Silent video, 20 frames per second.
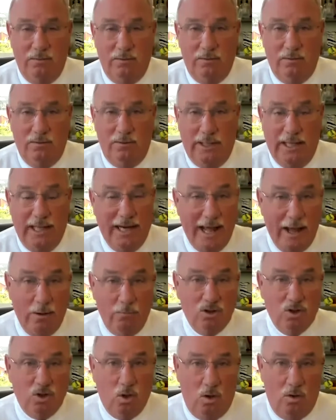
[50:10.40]
And that
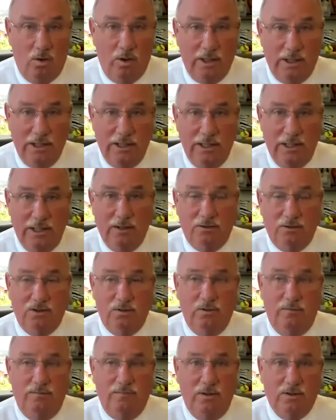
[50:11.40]
was all in a year. So
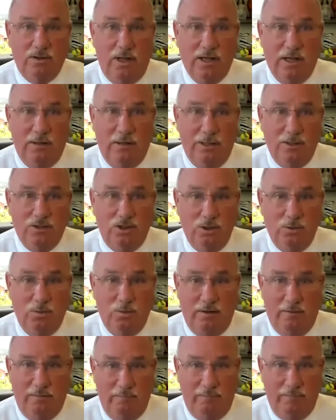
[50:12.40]
if you're talking about
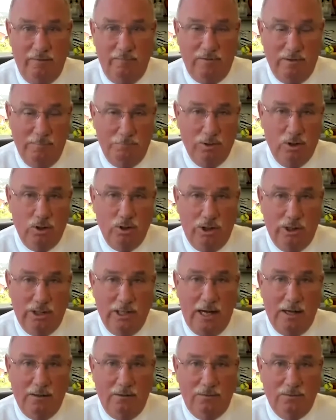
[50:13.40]
$250 billion,
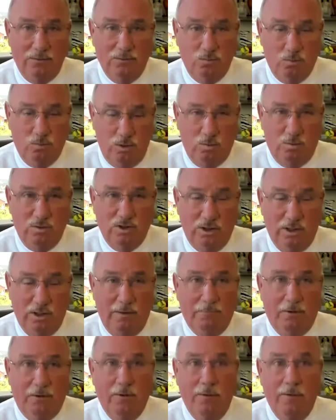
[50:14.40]
which was the
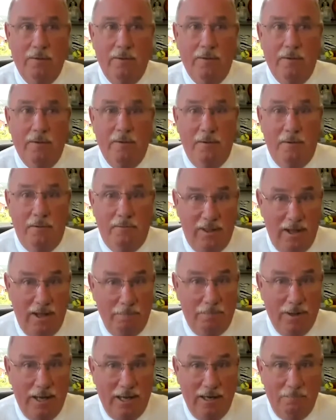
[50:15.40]
number, they
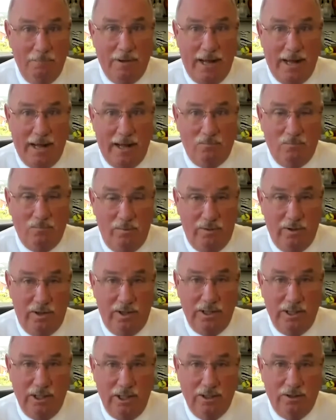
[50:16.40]
paid back within a
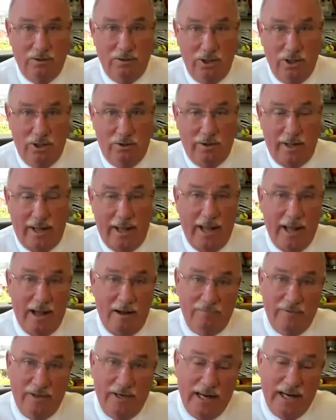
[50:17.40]
year, year and a half,
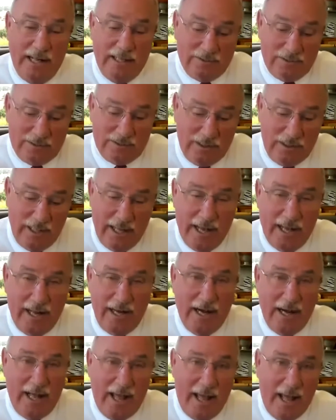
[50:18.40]
and that's net
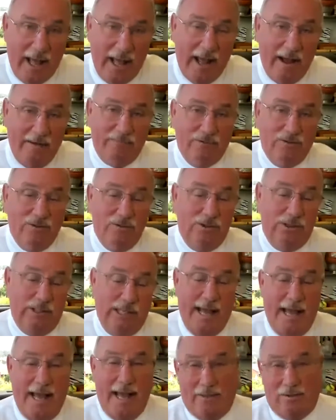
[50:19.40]
after
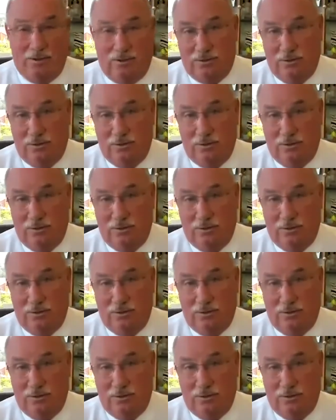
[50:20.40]
tax.